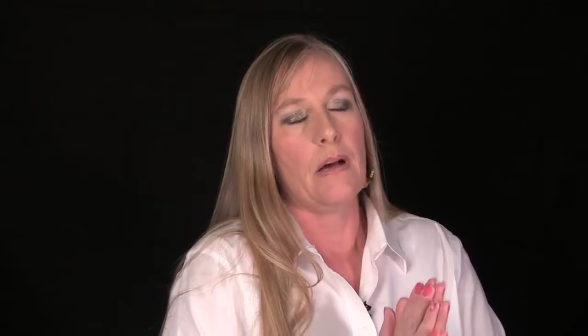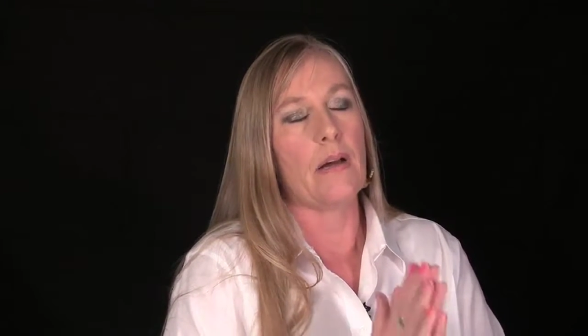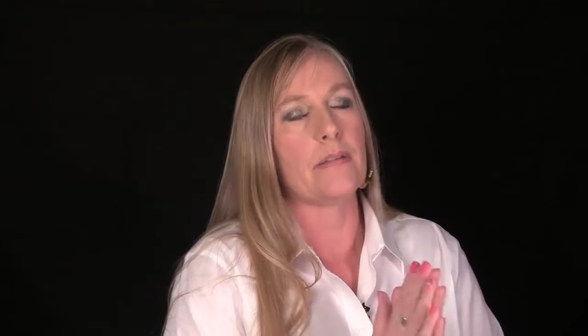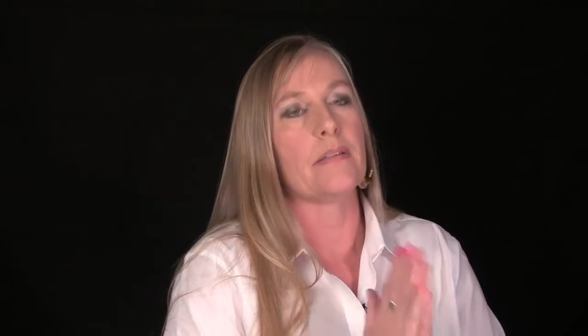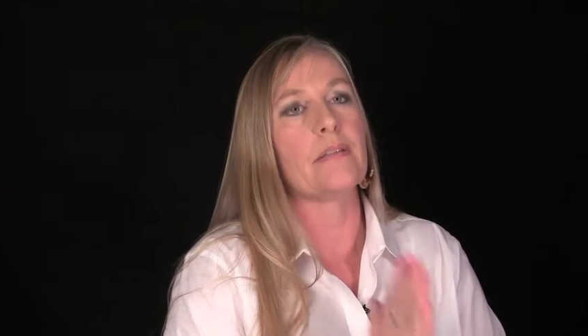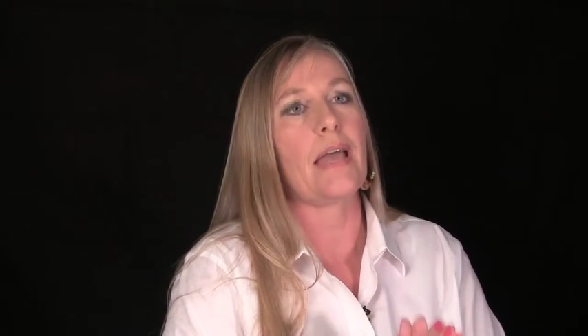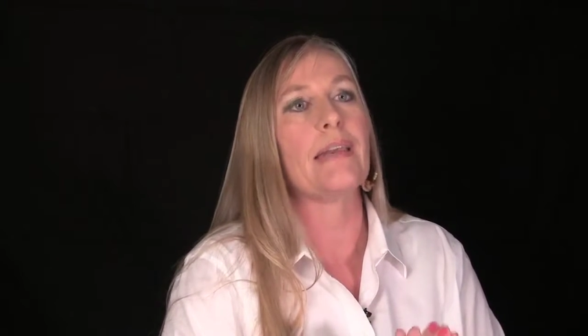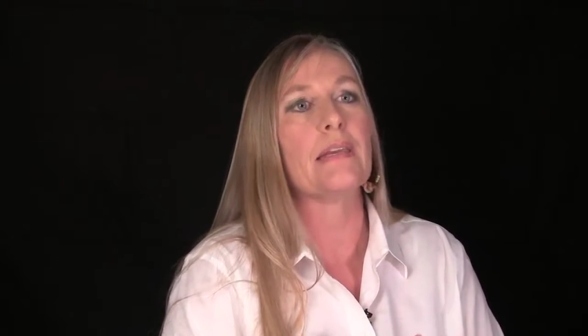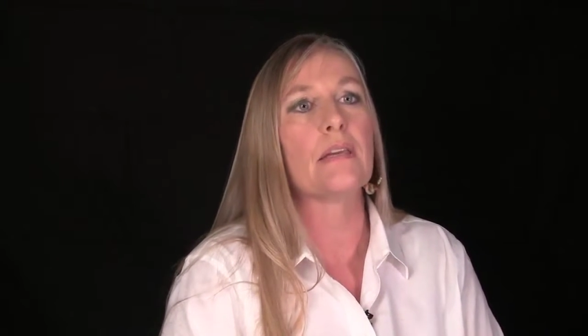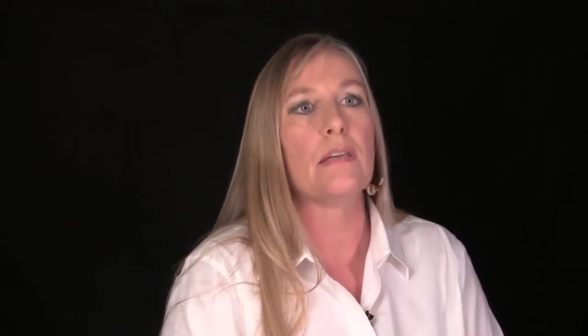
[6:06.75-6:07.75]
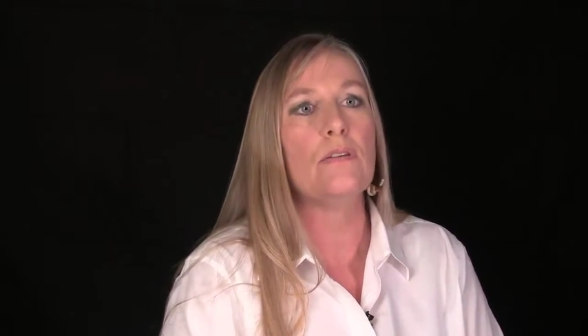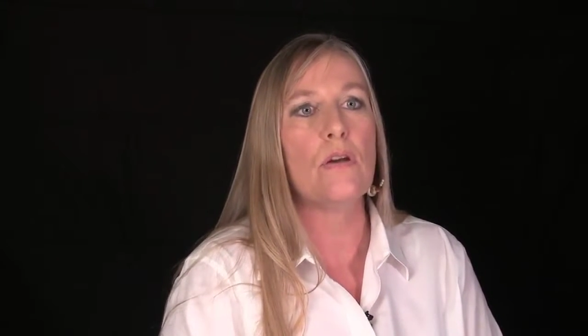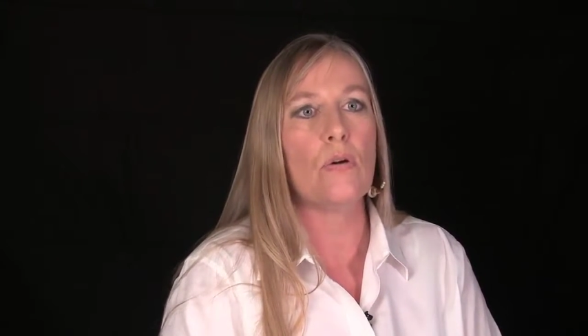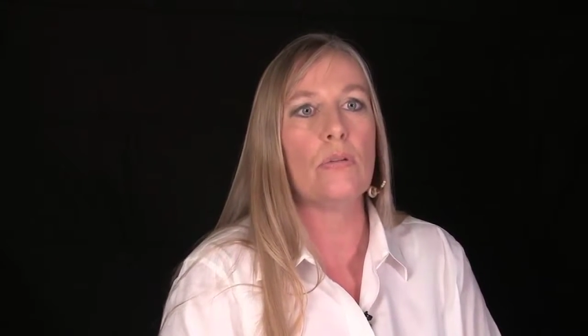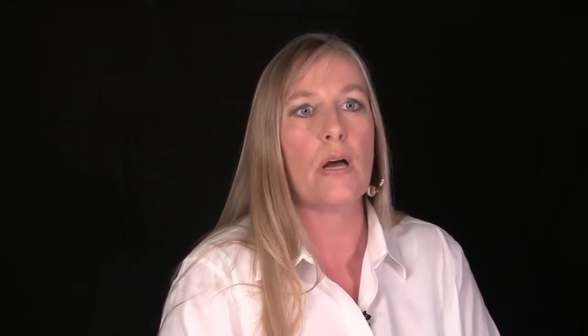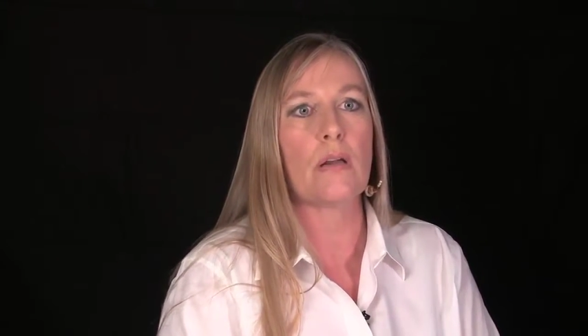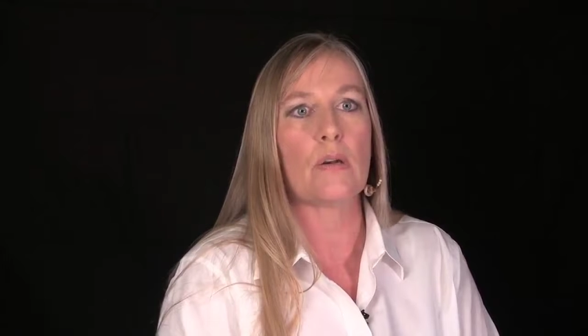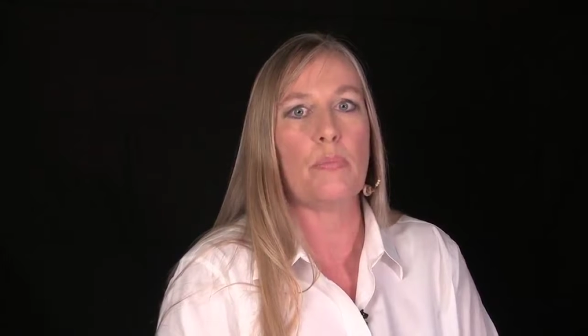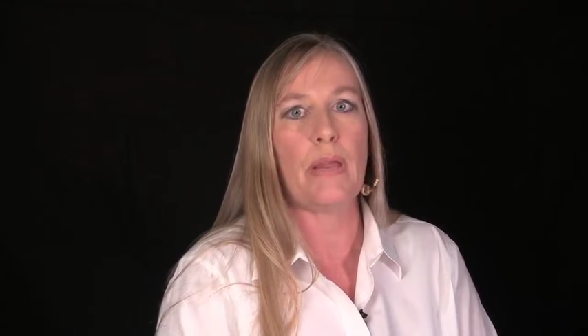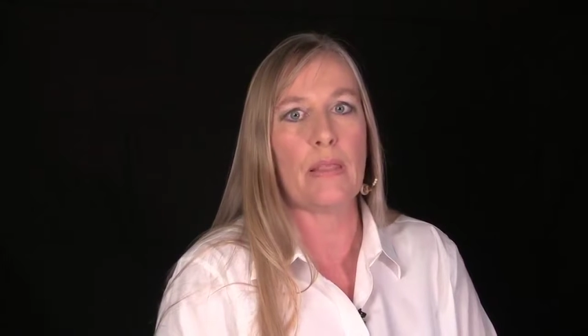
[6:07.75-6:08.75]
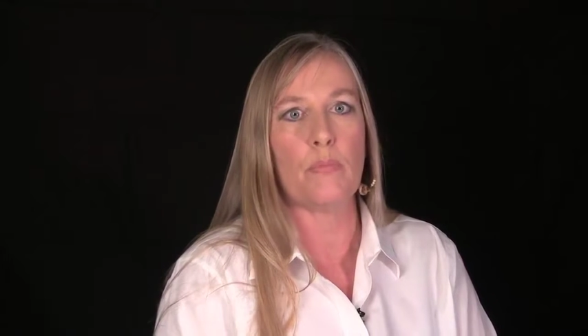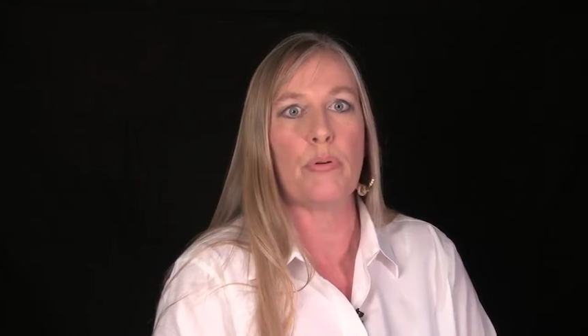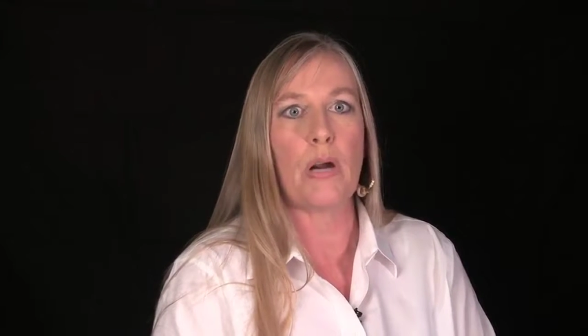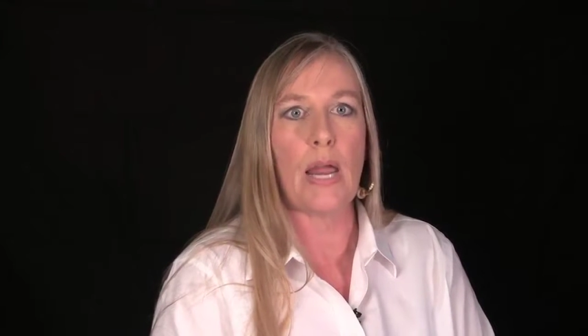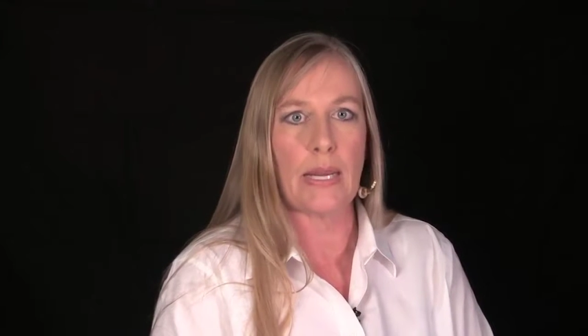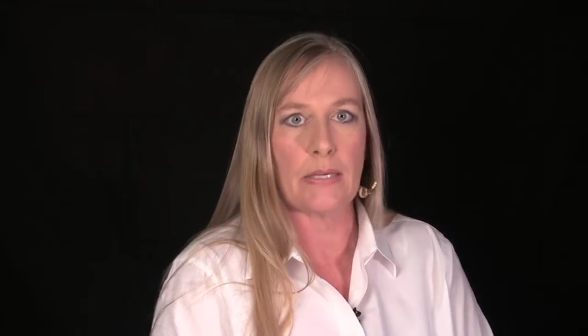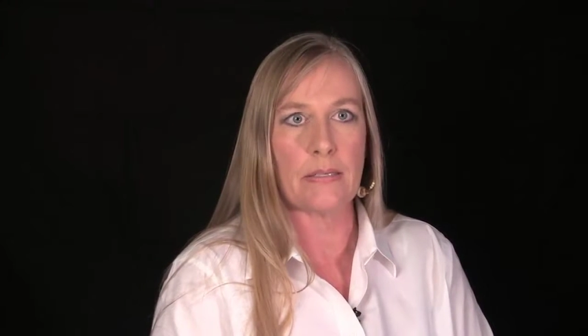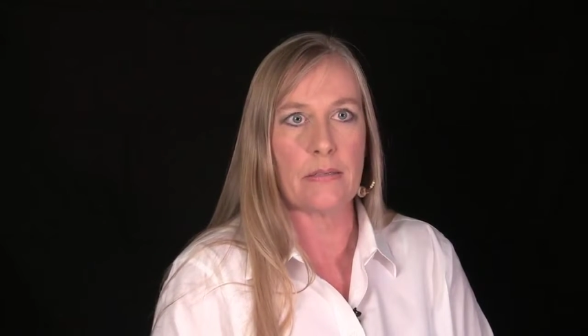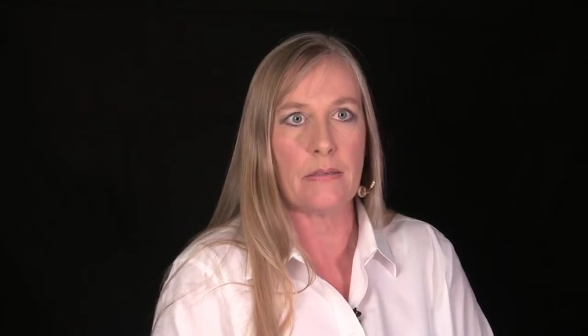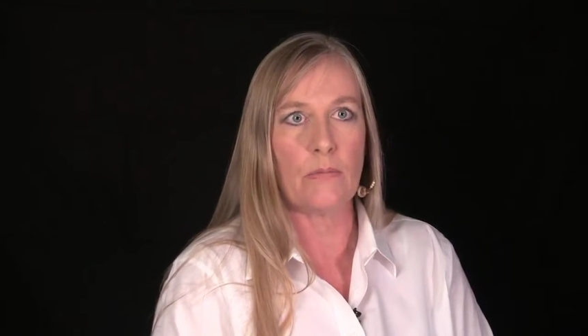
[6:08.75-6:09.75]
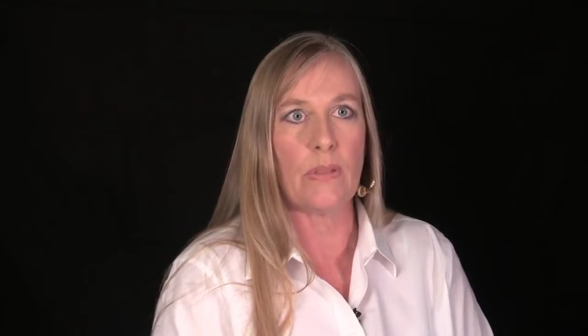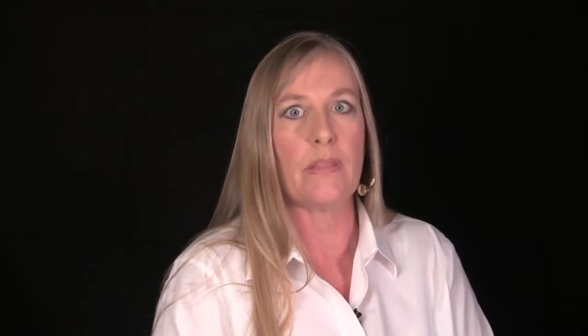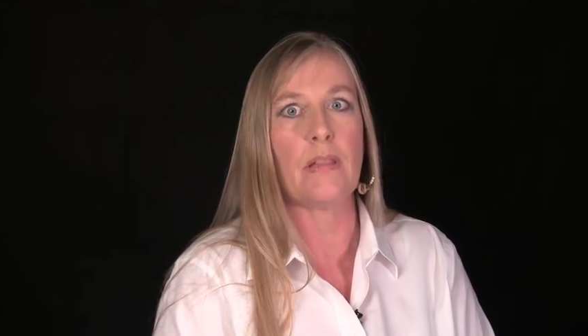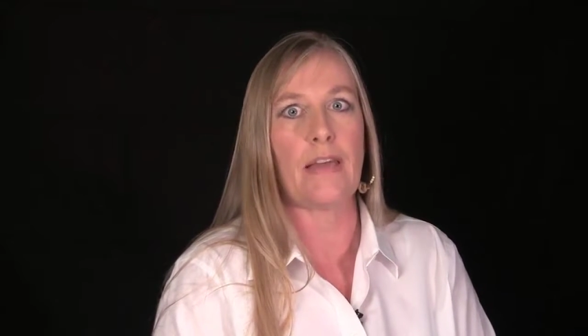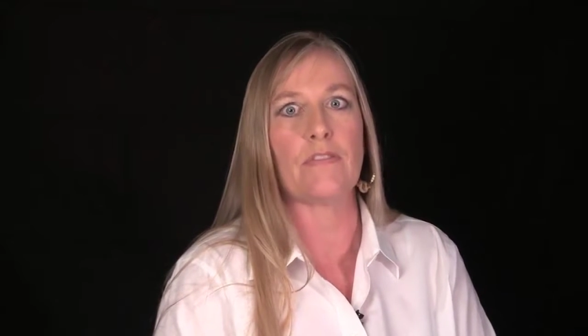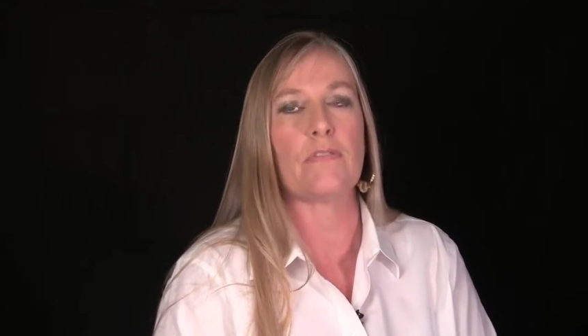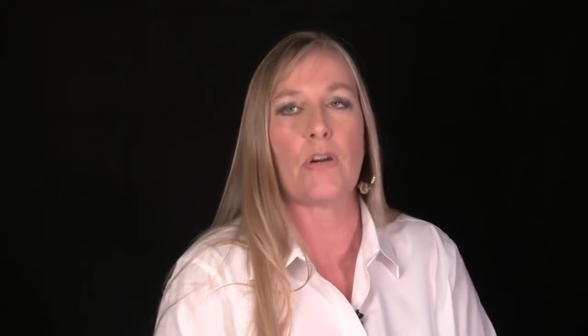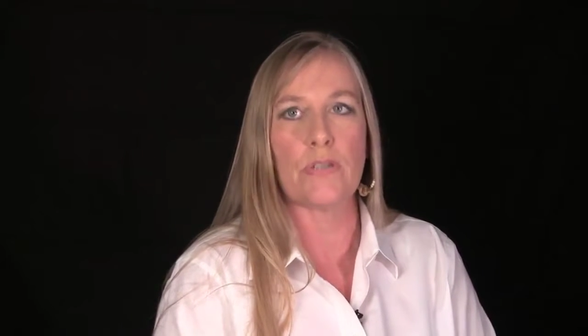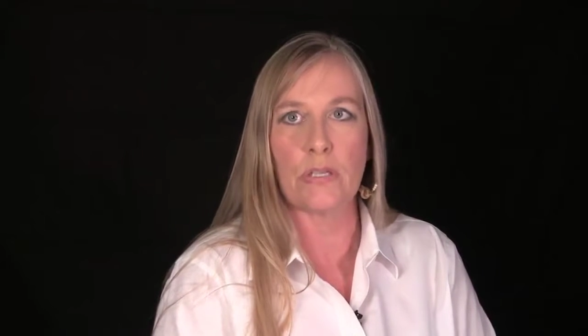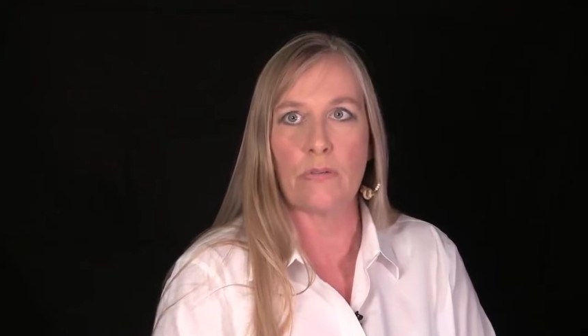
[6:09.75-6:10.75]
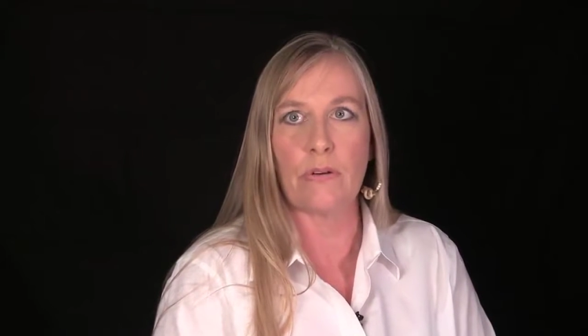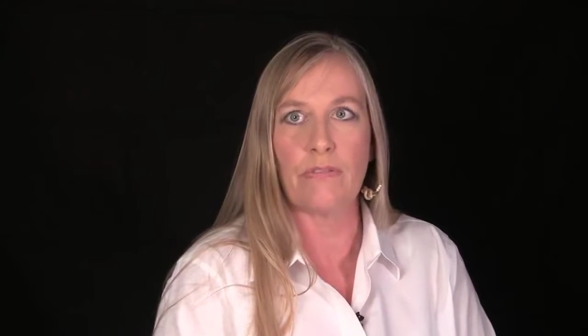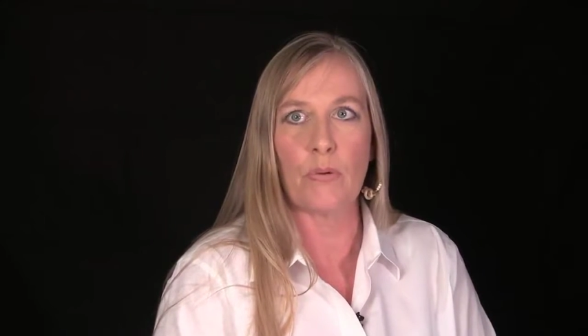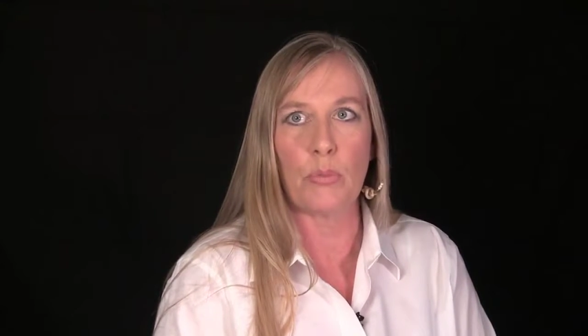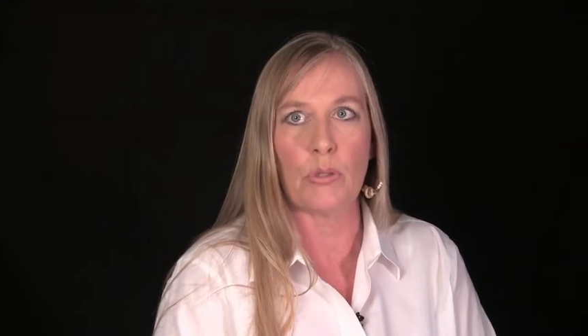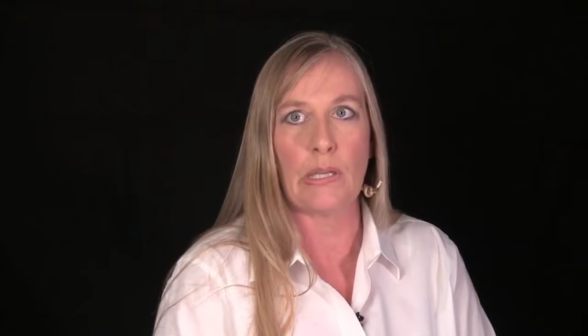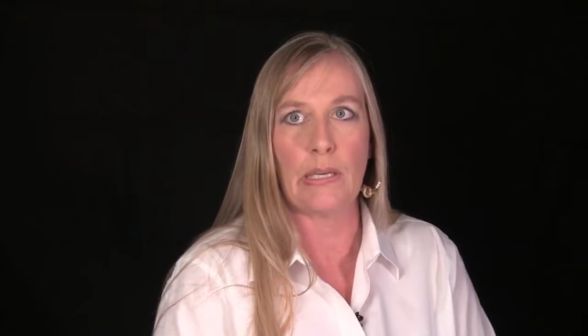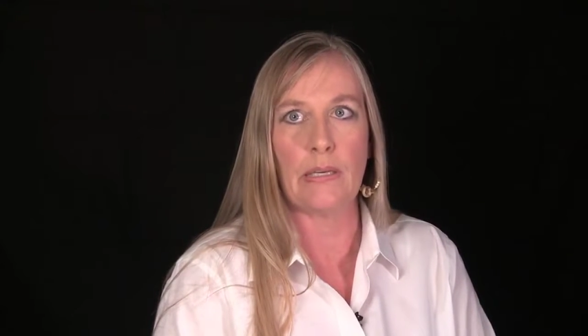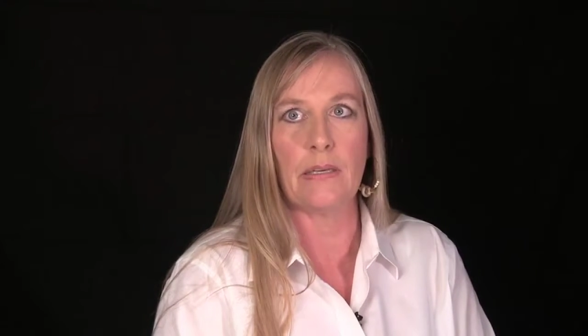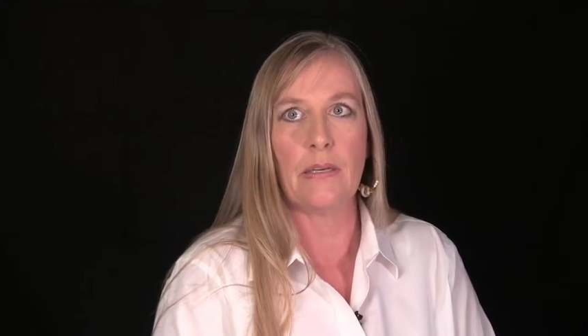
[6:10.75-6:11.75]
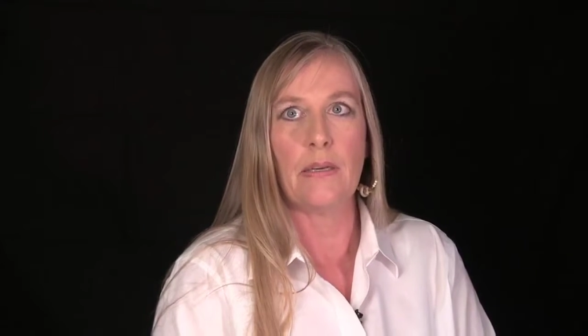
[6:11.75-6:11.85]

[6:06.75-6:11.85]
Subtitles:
Our society can no longer pay the price with the lives of our children for bullying,